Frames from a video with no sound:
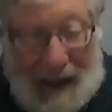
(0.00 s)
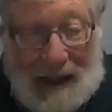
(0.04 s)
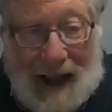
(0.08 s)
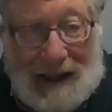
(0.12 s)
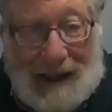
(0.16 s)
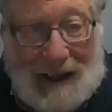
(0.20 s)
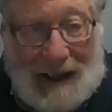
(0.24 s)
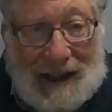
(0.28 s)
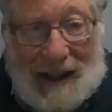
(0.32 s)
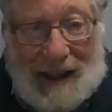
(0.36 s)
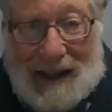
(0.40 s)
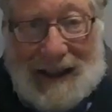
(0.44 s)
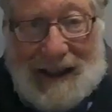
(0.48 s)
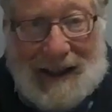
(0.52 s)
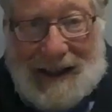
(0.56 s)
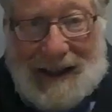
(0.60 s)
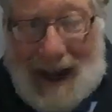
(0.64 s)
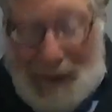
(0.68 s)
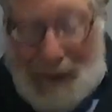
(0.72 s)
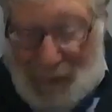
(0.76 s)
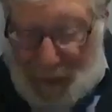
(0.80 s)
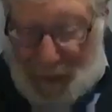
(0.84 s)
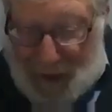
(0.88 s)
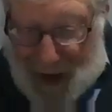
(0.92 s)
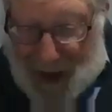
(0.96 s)
doesn't
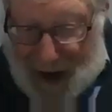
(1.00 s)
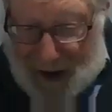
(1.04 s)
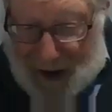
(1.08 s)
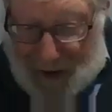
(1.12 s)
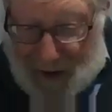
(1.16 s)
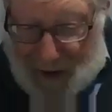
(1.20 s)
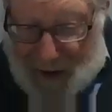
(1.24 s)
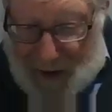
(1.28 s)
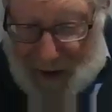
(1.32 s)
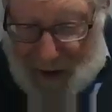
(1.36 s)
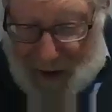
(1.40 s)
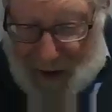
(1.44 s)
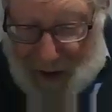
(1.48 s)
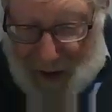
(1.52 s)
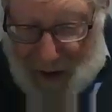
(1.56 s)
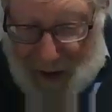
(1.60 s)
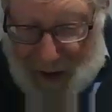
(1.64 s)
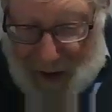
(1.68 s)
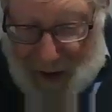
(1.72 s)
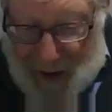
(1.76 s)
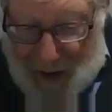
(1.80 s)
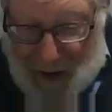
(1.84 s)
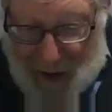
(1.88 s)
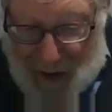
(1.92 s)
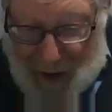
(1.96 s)
accept that.
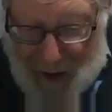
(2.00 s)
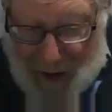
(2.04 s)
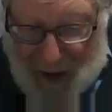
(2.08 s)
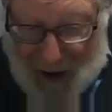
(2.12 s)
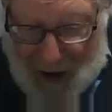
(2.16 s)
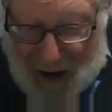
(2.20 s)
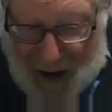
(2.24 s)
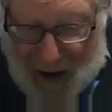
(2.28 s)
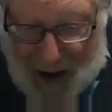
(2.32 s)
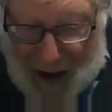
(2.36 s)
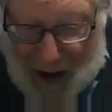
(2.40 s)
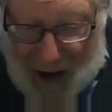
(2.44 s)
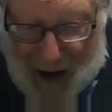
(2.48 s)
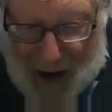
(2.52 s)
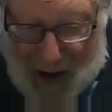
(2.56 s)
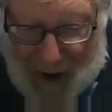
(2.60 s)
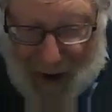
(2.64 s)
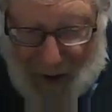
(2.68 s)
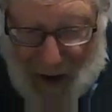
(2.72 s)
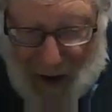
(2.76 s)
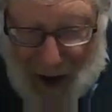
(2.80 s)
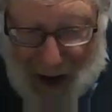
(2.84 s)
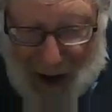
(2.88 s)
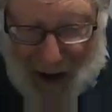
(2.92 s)
And